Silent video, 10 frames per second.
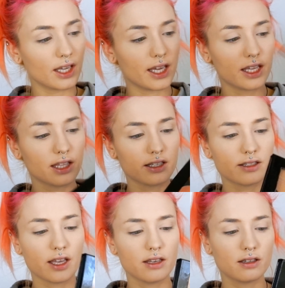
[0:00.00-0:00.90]
And they
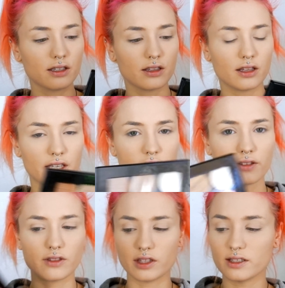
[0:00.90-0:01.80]
sent like
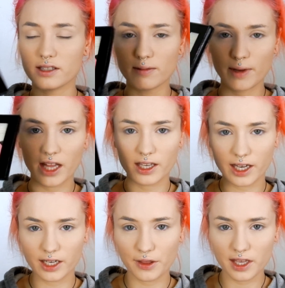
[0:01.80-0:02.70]
the Z palette
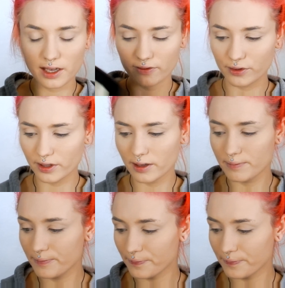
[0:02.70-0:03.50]
kind of thing for them.